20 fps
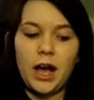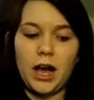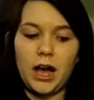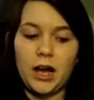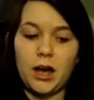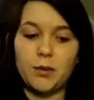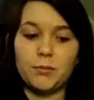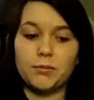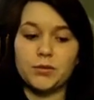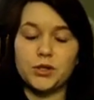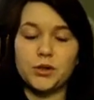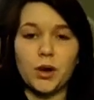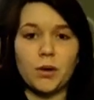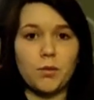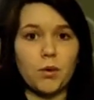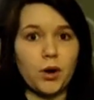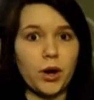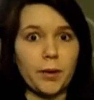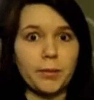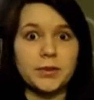um, so I
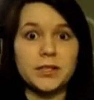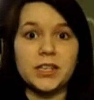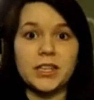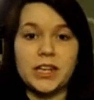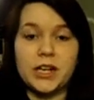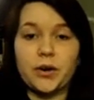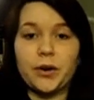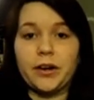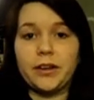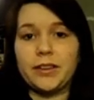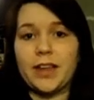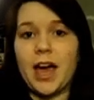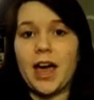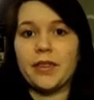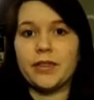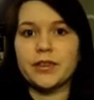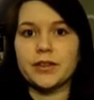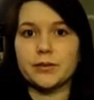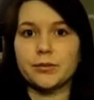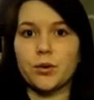woke up to hearing
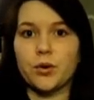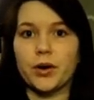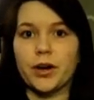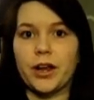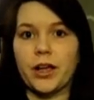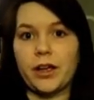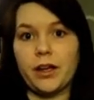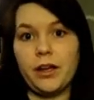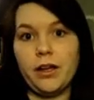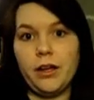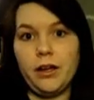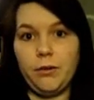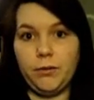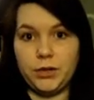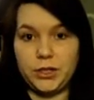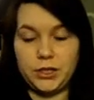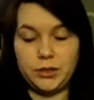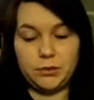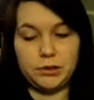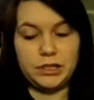that this morning,
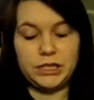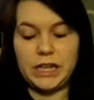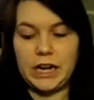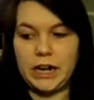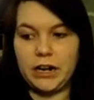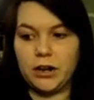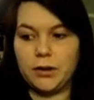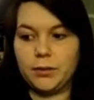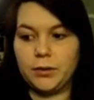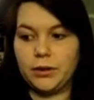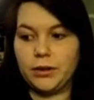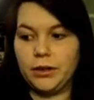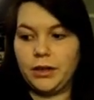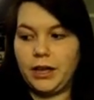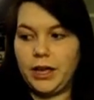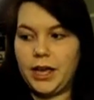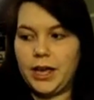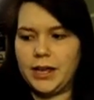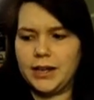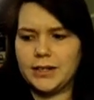which was terrible,
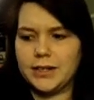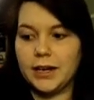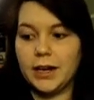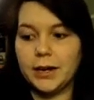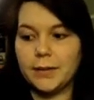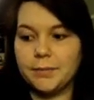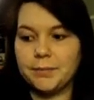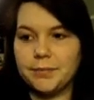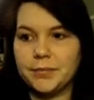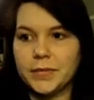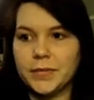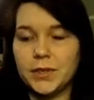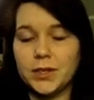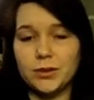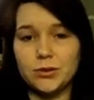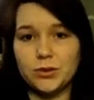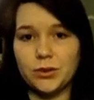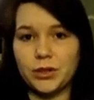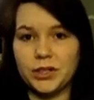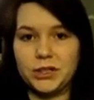and um,
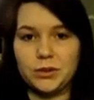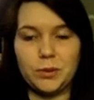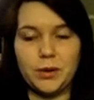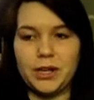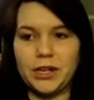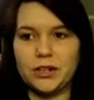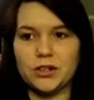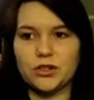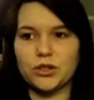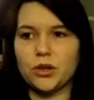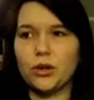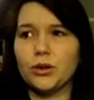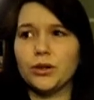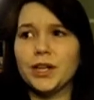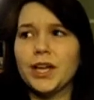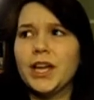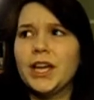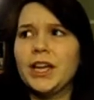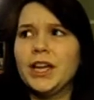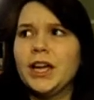I was only 20 years
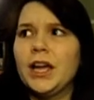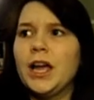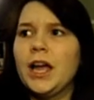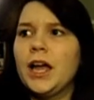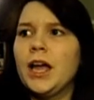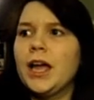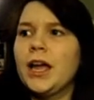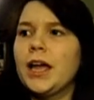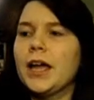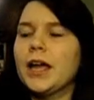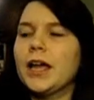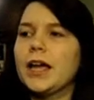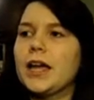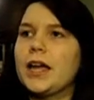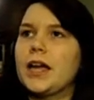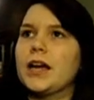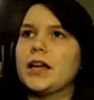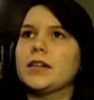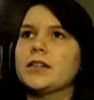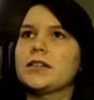old.
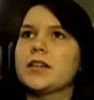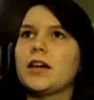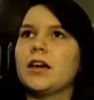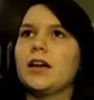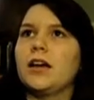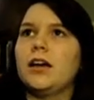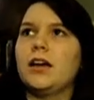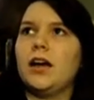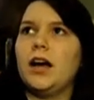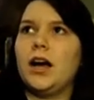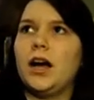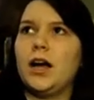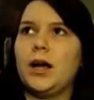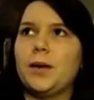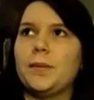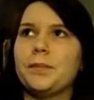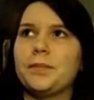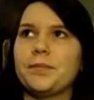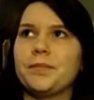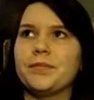And
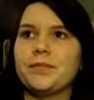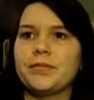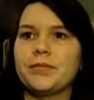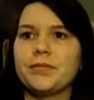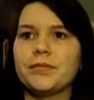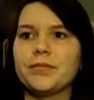um,